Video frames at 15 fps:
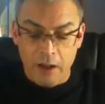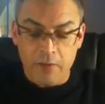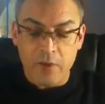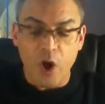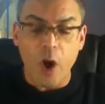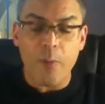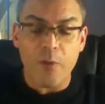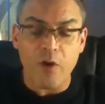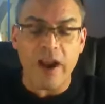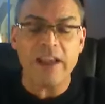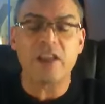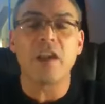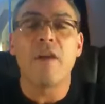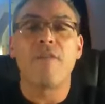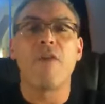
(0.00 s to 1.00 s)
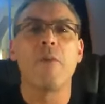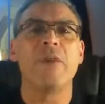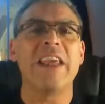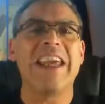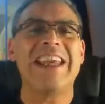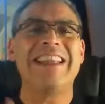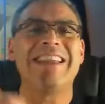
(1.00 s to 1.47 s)
operates from
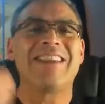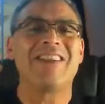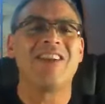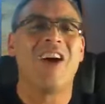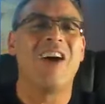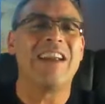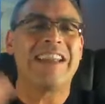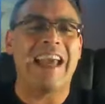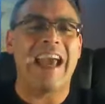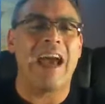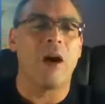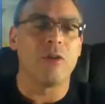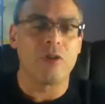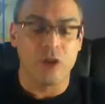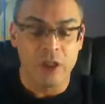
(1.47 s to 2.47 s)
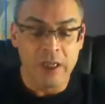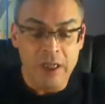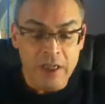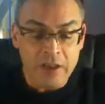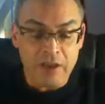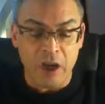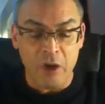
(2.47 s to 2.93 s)
the inside out.
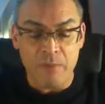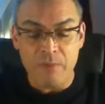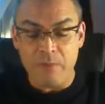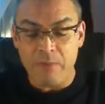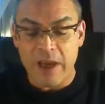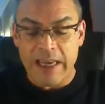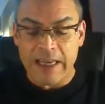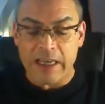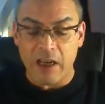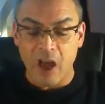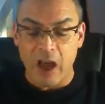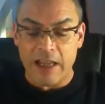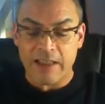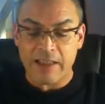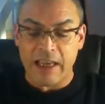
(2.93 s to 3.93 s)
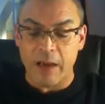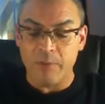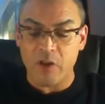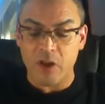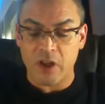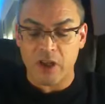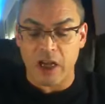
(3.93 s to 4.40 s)
So many clients come
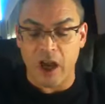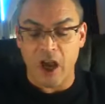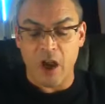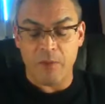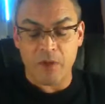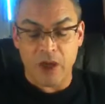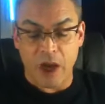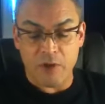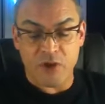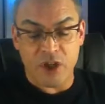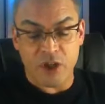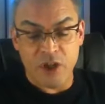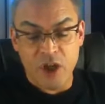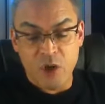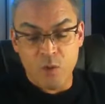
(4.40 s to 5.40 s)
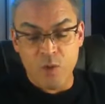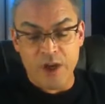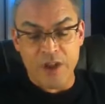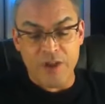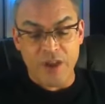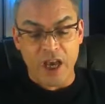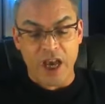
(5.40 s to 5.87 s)
to the coaching
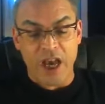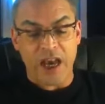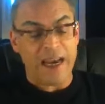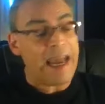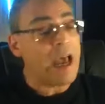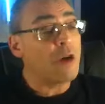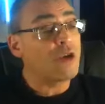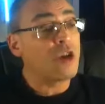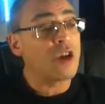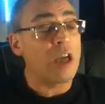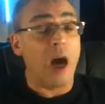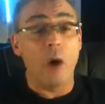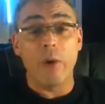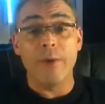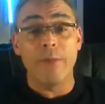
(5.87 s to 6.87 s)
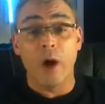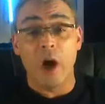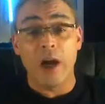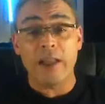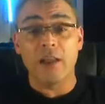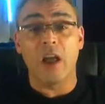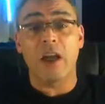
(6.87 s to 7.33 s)
with an outer goal in
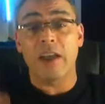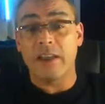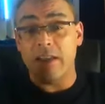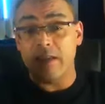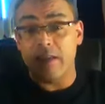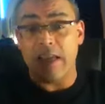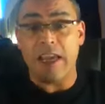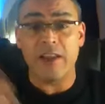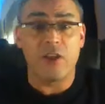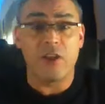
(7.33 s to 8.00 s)
mind, like I just said, the